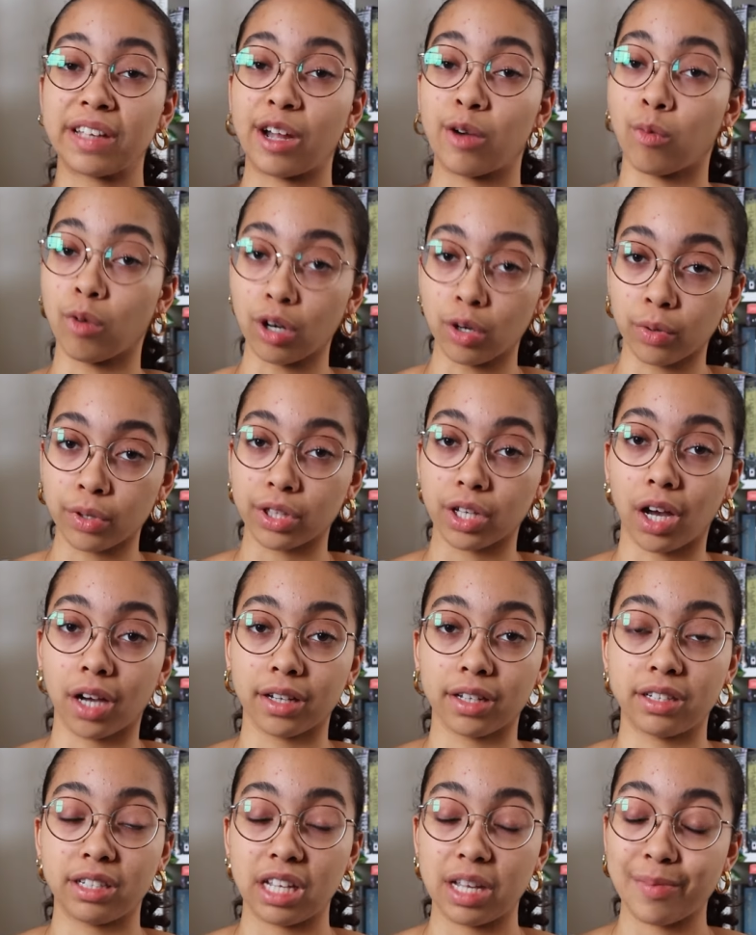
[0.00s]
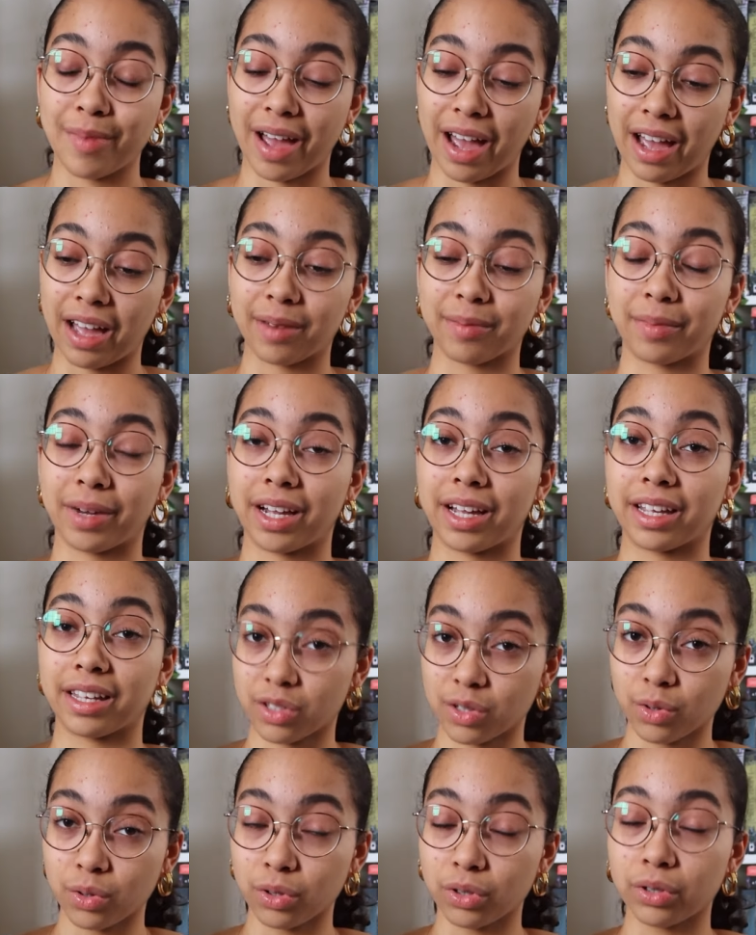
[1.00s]
I work with the hockey team at my
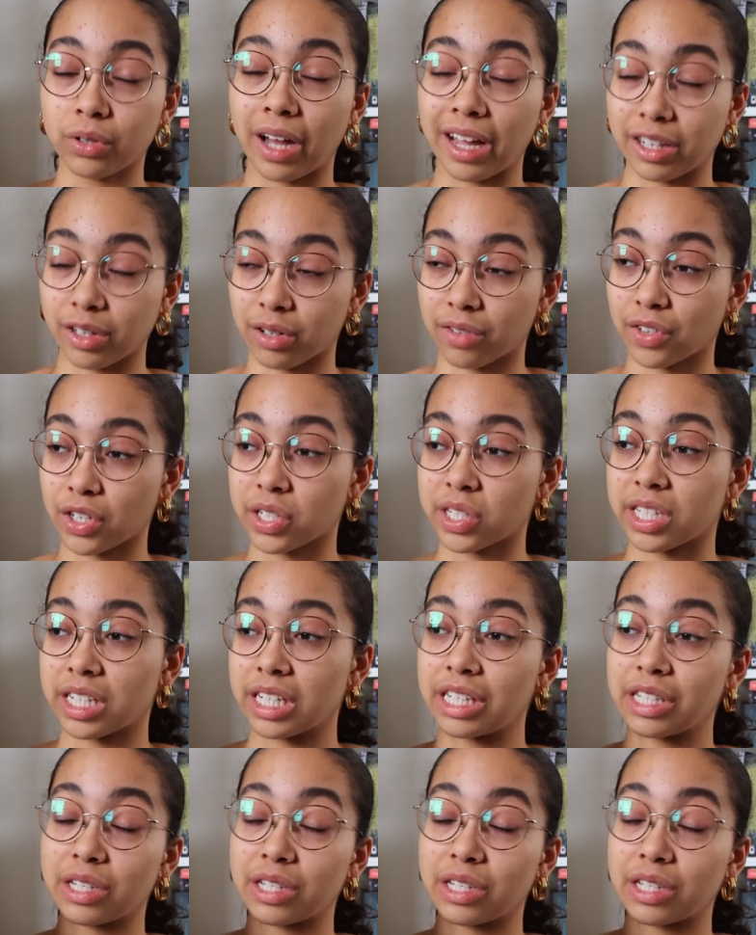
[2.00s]
school at university,